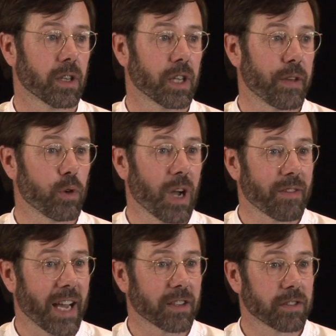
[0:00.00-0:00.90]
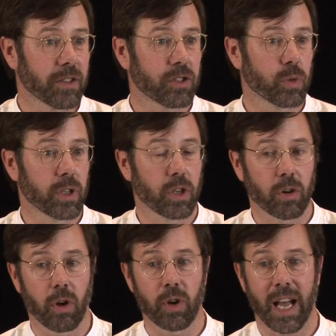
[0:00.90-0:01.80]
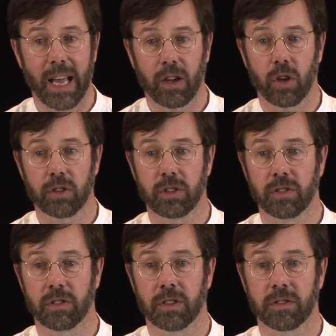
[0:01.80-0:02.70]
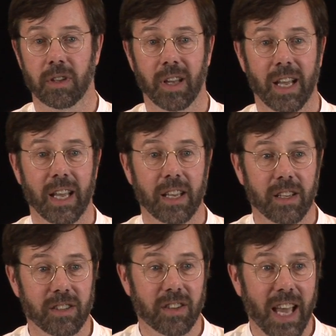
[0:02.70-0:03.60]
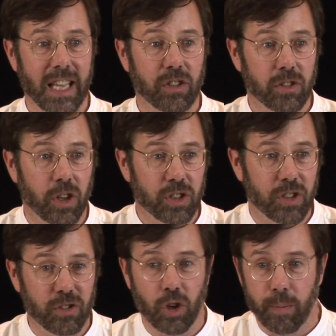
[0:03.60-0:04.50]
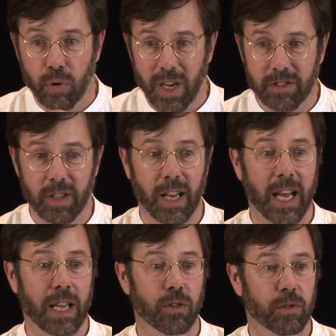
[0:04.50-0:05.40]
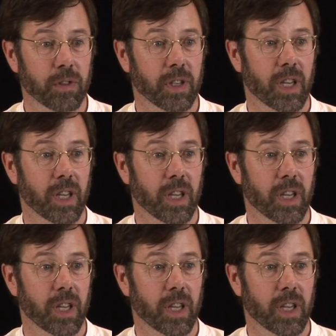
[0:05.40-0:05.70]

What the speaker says: if you have access to it, your own higher consciousness contains not just your present life,